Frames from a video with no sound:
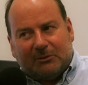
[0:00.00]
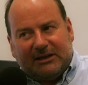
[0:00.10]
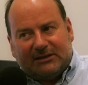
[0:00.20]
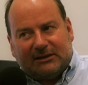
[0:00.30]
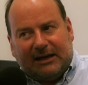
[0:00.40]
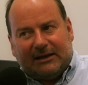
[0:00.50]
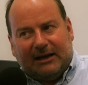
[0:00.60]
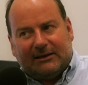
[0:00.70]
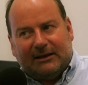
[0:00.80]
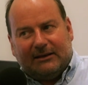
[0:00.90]
I mean,
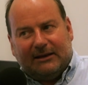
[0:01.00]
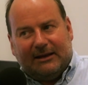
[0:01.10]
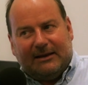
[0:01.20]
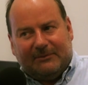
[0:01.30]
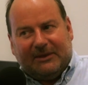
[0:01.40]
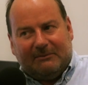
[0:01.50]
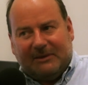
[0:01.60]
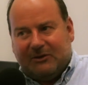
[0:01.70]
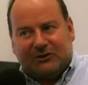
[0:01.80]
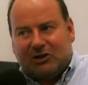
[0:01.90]

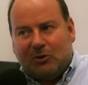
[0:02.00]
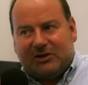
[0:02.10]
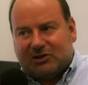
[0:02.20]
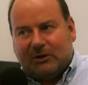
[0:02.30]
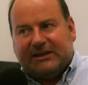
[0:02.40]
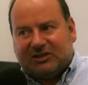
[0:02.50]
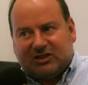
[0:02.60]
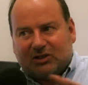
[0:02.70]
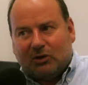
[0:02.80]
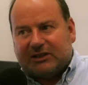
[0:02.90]
there's no other to it. It's
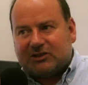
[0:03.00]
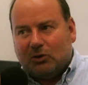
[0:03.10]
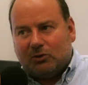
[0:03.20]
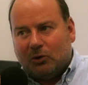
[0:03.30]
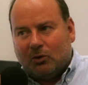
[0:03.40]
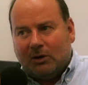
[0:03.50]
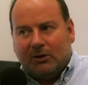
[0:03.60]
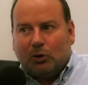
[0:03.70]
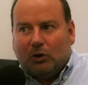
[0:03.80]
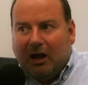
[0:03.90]
dishonest. You're
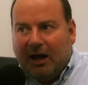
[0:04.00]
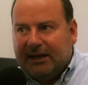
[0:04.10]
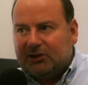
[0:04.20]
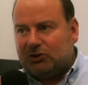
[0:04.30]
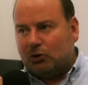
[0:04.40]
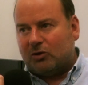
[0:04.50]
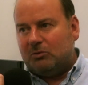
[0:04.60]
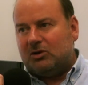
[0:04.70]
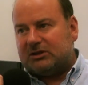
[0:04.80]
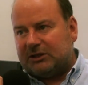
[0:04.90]
lying to your
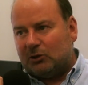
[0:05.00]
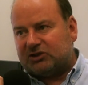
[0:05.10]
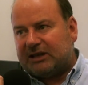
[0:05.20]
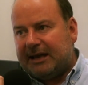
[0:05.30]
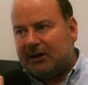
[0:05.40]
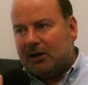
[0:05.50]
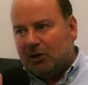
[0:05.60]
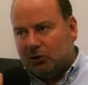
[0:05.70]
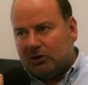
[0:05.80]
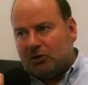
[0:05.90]
community. You're saying
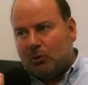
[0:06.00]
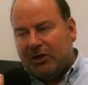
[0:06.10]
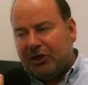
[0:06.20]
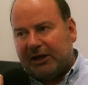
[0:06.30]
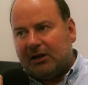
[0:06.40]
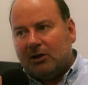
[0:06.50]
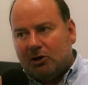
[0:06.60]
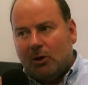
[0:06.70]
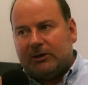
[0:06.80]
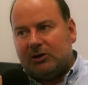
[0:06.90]
you're going to do one thing,
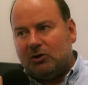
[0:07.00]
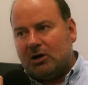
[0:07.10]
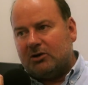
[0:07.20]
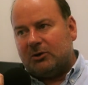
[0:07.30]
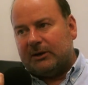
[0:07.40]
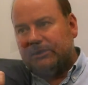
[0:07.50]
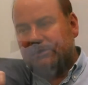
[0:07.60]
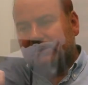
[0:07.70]
knowing that you can't do it.